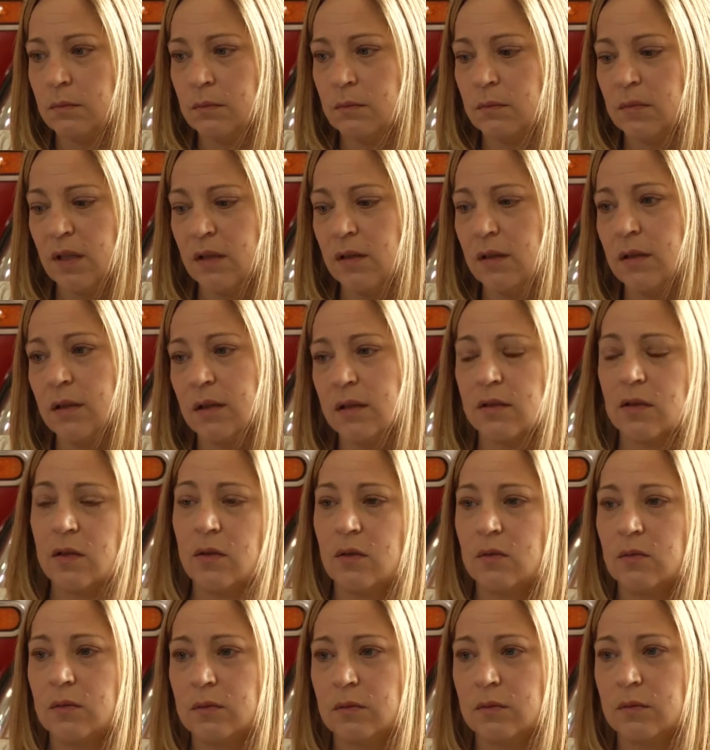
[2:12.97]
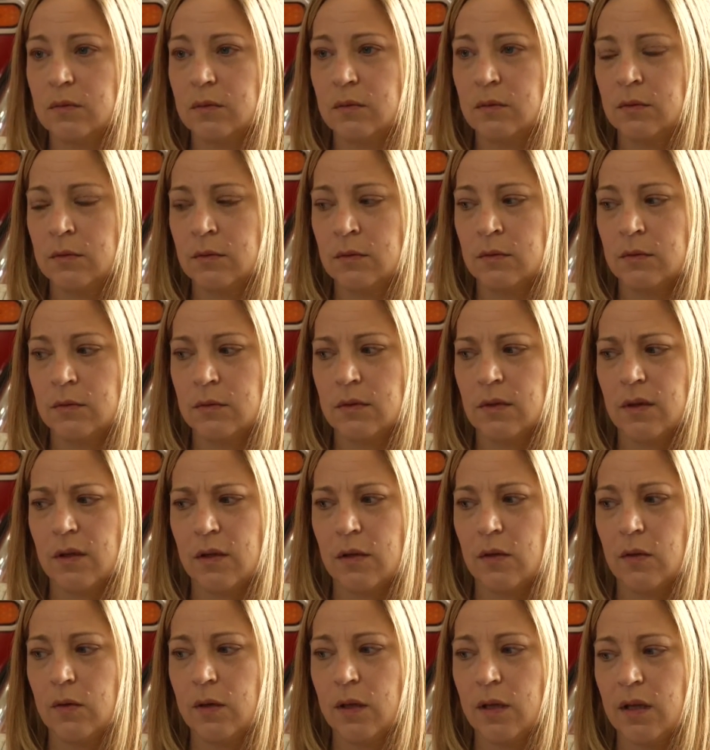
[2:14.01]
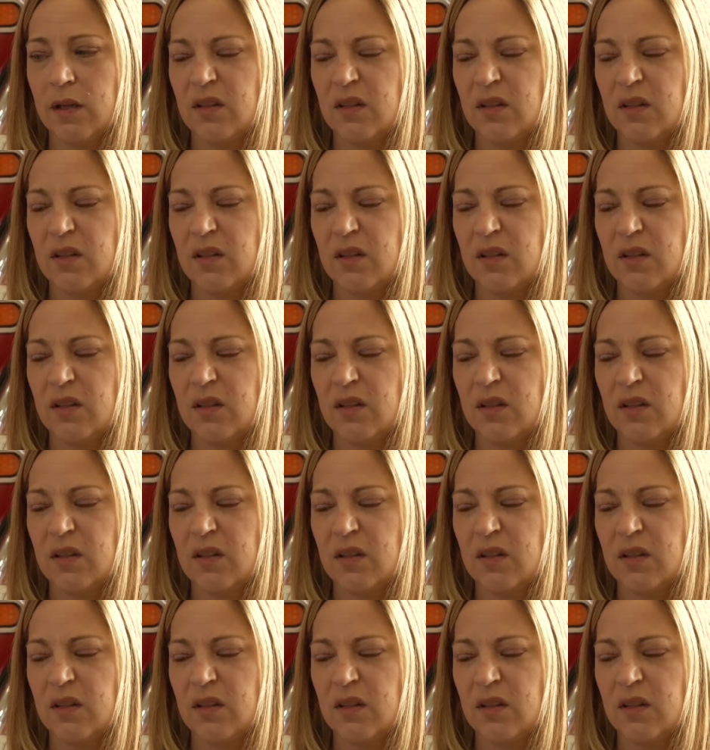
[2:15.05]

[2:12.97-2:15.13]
"Nothing, let's go." I'm like, "Okay."